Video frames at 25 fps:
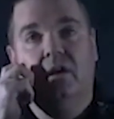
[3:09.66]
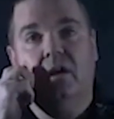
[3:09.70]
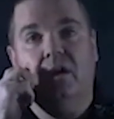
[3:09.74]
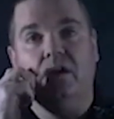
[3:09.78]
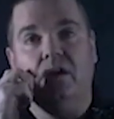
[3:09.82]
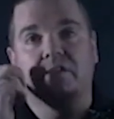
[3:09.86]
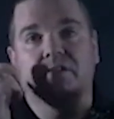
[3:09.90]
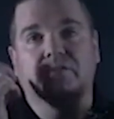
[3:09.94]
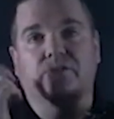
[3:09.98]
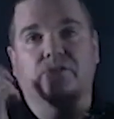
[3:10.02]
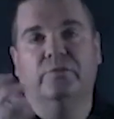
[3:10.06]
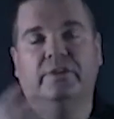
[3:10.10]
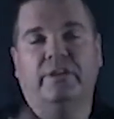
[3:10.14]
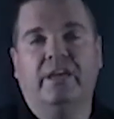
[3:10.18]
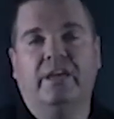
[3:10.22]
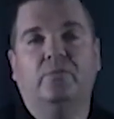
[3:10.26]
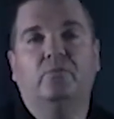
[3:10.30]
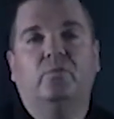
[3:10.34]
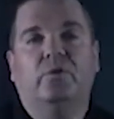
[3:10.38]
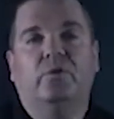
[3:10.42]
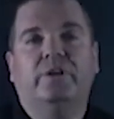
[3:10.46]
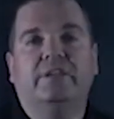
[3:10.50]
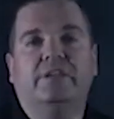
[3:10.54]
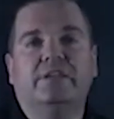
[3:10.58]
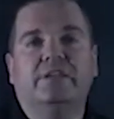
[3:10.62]
So again,
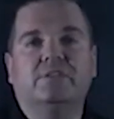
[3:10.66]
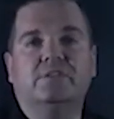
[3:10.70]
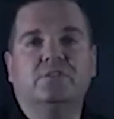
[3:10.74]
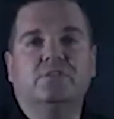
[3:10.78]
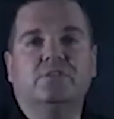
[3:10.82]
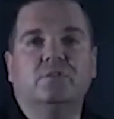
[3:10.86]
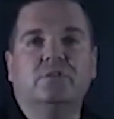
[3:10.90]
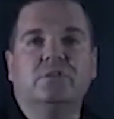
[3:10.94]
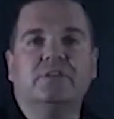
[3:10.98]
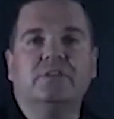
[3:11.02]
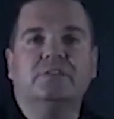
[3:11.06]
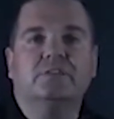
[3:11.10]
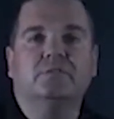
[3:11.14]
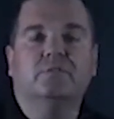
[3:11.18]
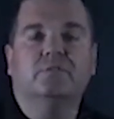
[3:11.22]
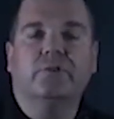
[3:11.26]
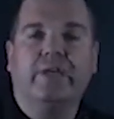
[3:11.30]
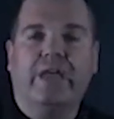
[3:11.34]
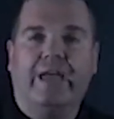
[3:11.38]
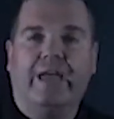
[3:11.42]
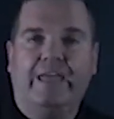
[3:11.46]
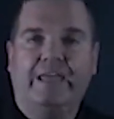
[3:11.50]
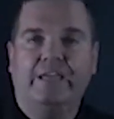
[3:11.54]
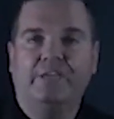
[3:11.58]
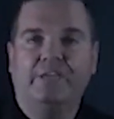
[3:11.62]
what you need to do is look
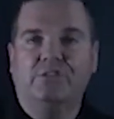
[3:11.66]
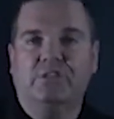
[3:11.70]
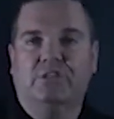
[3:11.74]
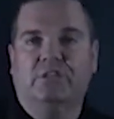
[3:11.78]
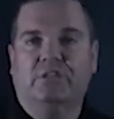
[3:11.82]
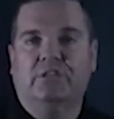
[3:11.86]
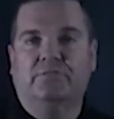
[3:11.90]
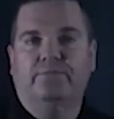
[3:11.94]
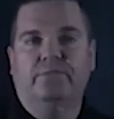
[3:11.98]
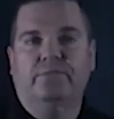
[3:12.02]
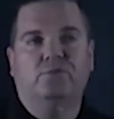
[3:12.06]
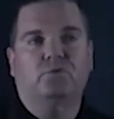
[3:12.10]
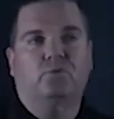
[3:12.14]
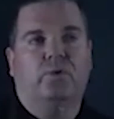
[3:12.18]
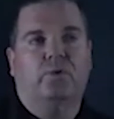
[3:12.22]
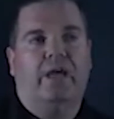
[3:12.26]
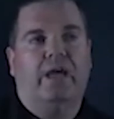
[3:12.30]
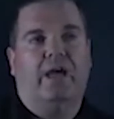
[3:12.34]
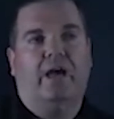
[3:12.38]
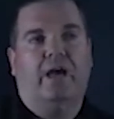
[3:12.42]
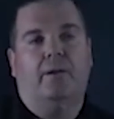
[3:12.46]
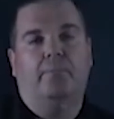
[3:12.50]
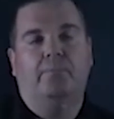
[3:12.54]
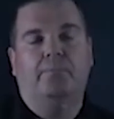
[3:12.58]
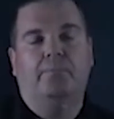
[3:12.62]
at each individual
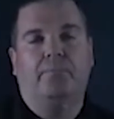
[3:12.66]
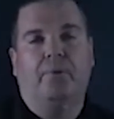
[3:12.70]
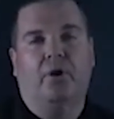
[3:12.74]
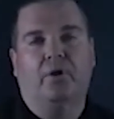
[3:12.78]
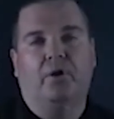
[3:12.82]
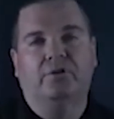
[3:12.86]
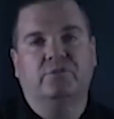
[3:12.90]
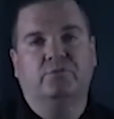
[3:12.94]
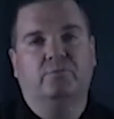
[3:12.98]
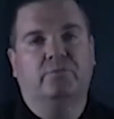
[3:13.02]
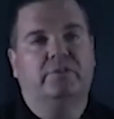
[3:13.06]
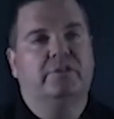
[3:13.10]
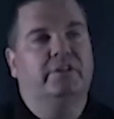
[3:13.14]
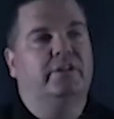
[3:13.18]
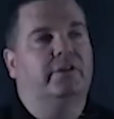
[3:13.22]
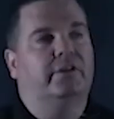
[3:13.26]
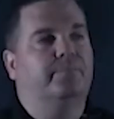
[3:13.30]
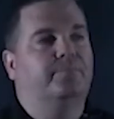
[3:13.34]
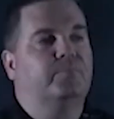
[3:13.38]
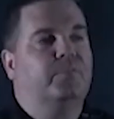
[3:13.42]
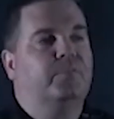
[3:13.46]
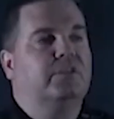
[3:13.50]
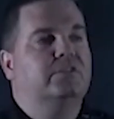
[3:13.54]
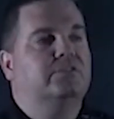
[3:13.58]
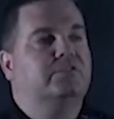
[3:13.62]
bond within
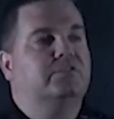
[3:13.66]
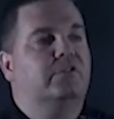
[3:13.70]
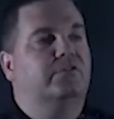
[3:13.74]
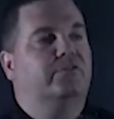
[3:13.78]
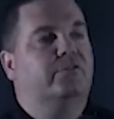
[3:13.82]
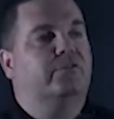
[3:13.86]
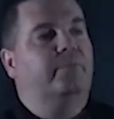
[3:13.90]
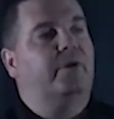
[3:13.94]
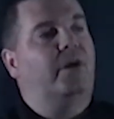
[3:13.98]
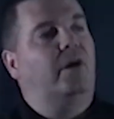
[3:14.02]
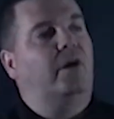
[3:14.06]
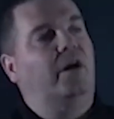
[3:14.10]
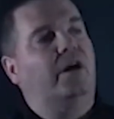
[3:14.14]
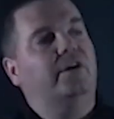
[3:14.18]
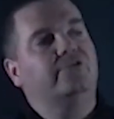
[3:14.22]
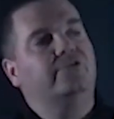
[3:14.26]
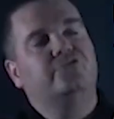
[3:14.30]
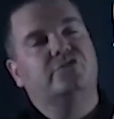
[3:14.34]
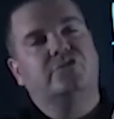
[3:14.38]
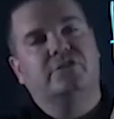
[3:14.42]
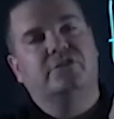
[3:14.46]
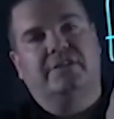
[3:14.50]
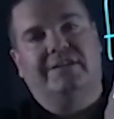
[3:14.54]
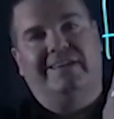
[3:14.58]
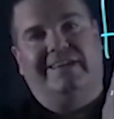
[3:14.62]
it. So from a
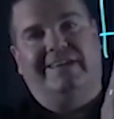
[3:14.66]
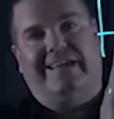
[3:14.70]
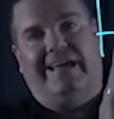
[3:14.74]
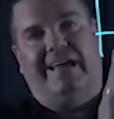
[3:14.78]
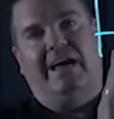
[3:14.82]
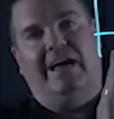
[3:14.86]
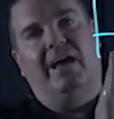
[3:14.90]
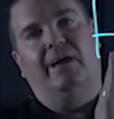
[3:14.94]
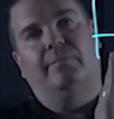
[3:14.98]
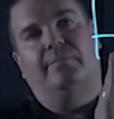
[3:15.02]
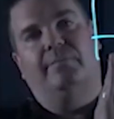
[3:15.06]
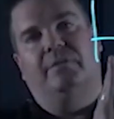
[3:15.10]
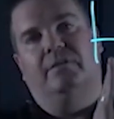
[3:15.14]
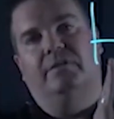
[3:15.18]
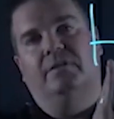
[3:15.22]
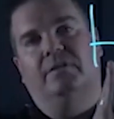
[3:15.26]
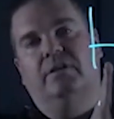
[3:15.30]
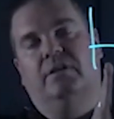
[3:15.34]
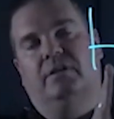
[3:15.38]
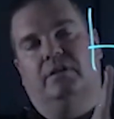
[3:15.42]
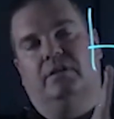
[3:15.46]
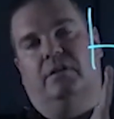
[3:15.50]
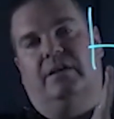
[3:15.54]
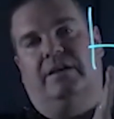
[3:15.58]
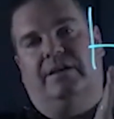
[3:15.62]
hydrogen and
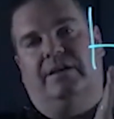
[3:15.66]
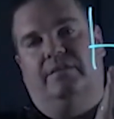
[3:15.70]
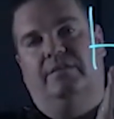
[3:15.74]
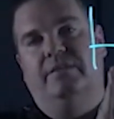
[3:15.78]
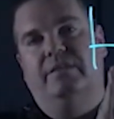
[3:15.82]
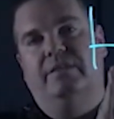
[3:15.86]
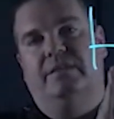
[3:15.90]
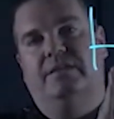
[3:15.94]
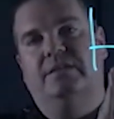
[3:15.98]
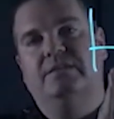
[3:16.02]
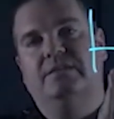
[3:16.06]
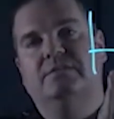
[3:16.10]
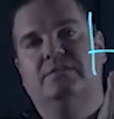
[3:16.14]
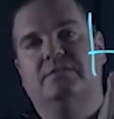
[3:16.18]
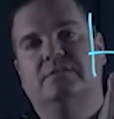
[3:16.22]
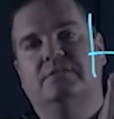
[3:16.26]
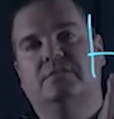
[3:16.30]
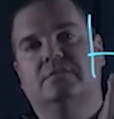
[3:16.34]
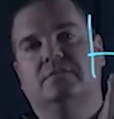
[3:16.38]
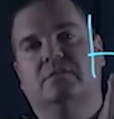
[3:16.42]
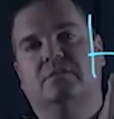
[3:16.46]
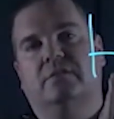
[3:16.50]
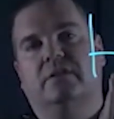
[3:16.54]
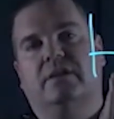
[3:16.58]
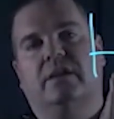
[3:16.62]
carbon like
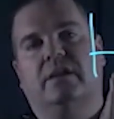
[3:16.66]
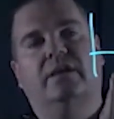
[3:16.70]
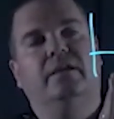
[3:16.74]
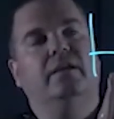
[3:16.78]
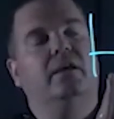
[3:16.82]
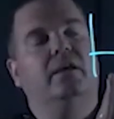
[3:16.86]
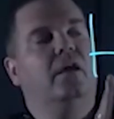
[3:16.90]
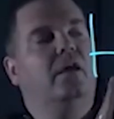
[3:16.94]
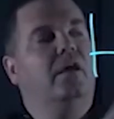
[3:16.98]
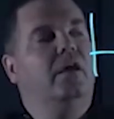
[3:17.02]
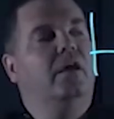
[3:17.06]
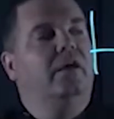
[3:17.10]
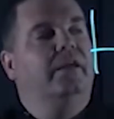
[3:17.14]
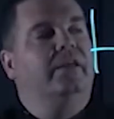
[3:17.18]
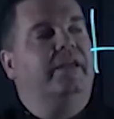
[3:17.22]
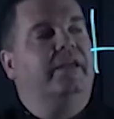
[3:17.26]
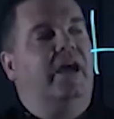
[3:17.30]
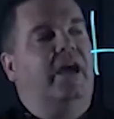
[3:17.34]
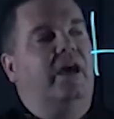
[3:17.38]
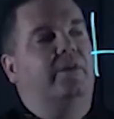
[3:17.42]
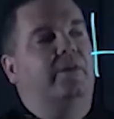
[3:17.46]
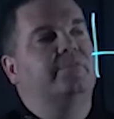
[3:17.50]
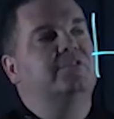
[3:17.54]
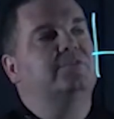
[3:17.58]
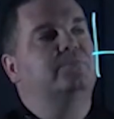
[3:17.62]
this, okay,
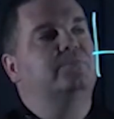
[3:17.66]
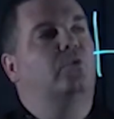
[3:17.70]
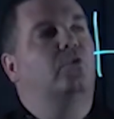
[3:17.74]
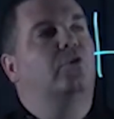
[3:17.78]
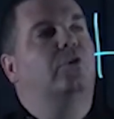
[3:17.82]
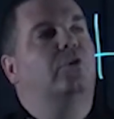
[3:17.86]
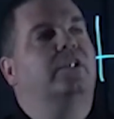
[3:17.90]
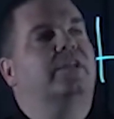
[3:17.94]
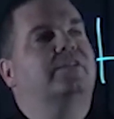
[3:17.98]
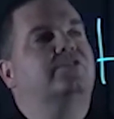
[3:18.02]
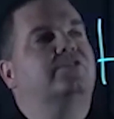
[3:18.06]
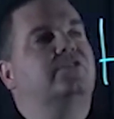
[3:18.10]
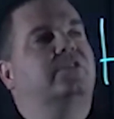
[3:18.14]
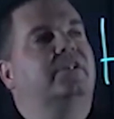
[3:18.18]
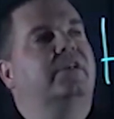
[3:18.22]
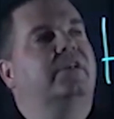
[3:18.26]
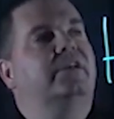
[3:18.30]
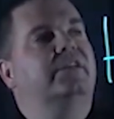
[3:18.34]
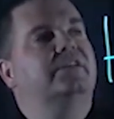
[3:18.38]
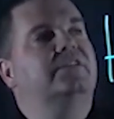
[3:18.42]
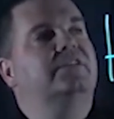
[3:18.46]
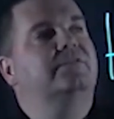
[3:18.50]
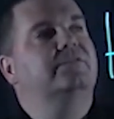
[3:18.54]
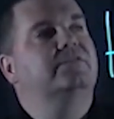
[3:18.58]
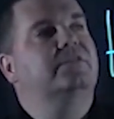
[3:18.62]
carbon's more
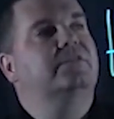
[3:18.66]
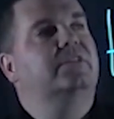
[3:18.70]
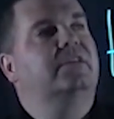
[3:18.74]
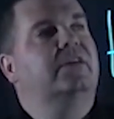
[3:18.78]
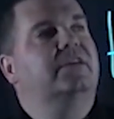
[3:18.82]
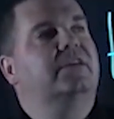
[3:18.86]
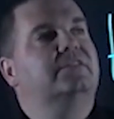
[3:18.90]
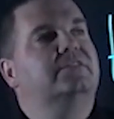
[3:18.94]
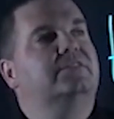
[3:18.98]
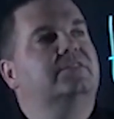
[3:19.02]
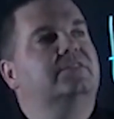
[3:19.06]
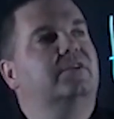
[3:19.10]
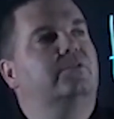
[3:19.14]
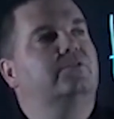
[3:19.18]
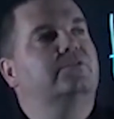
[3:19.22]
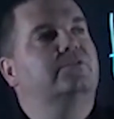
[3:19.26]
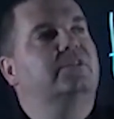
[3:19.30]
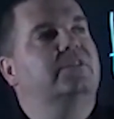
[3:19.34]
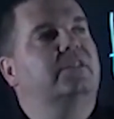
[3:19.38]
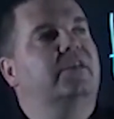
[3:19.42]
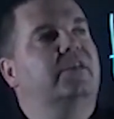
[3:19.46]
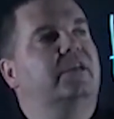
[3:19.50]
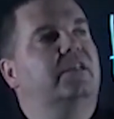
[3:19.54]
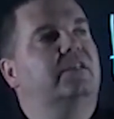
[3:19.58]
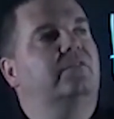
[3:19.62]
electronegative. So that's
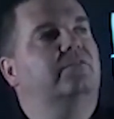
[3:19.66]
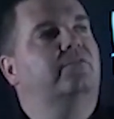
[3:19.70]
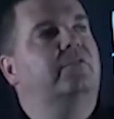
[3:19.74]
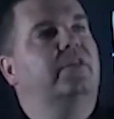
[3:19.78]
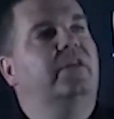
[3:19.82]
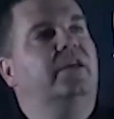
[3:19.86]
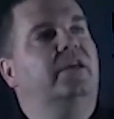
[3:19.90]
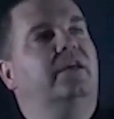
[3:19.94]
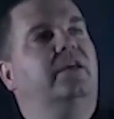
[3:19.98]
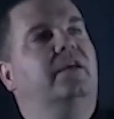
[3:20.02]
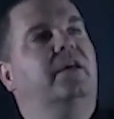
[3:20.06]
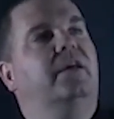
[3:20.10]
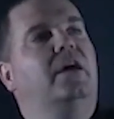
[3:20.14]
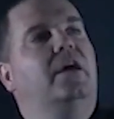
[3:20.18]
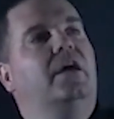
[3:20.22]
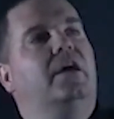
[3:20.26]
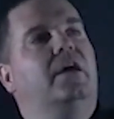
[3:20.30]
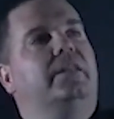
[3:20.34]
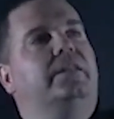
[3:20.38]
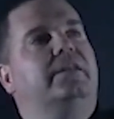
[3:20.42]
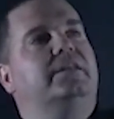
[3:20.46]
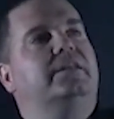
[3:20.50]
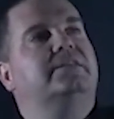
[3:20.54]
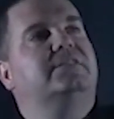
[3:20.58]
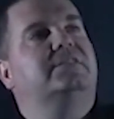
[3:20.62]
delta negative there,
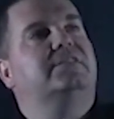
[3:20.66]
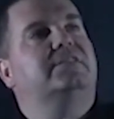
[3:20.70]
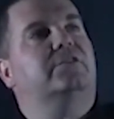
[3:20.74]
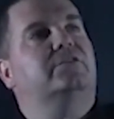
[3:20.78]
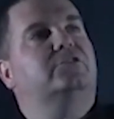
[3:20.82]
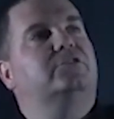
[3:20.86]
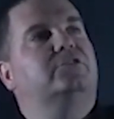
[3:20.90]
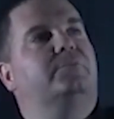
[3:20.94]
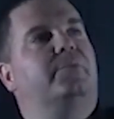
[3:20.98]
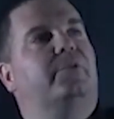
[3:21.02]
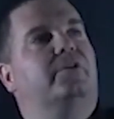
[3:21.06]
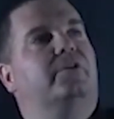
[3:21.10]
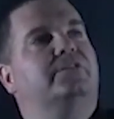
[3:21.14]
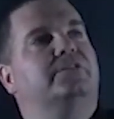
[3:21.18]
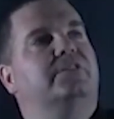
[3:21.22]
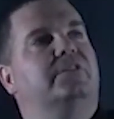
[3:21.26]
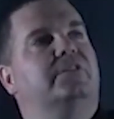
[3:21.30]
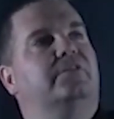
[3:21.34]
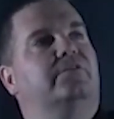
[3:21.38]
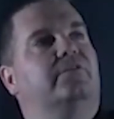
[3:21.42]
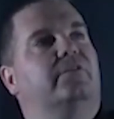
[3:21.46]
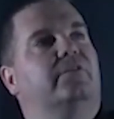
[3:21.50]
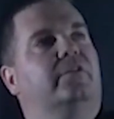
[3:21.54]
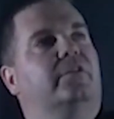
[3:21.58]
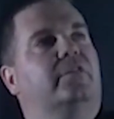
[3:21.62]
that's delta
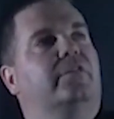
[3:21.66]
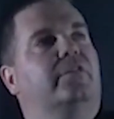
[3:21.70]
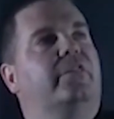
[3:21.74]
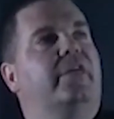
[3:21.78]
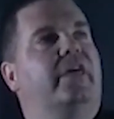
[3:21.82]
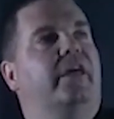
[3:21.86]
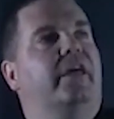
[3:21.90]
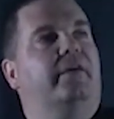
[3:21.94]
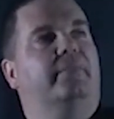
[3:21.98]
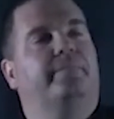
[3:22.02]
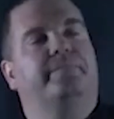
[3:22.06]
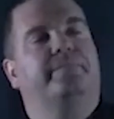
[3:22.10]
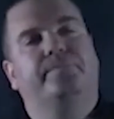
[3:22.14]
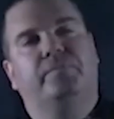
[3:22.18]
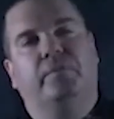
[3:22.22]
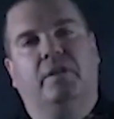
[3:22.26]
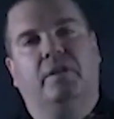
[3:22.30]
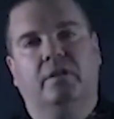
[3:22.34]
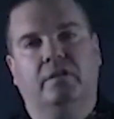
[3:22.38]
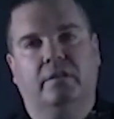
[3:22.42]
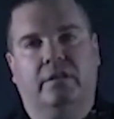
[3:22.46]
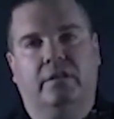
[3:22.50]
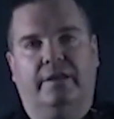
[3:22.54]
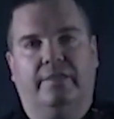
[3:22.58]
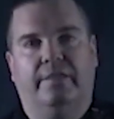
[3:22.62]
positive there,
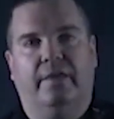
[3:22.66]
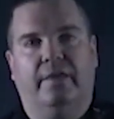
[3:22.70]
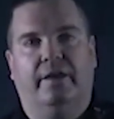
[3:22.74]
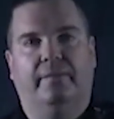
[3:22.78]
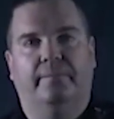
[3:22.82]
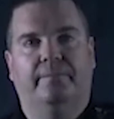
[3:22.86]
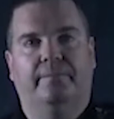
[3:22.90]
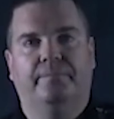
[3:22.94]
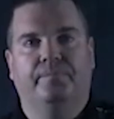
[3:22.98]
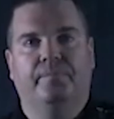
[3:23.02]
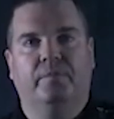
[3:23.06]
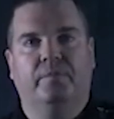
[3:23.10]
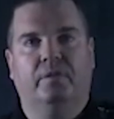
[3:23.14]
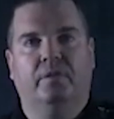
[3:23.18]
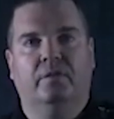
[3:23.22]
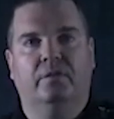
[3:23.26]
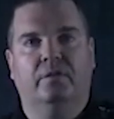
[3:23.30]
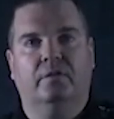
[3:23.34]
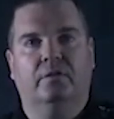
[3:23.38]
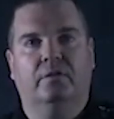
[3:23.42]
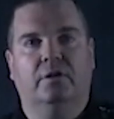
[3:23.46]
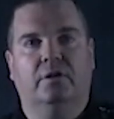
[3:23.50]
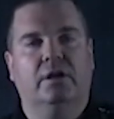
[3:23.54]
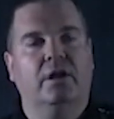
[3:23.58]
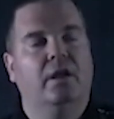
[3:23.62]
like that,
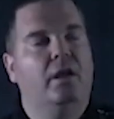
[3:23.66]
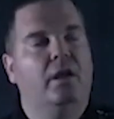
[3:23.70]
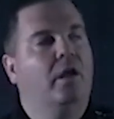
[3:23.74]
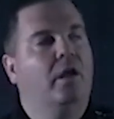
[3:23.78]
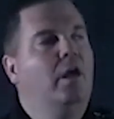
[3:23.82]
all right.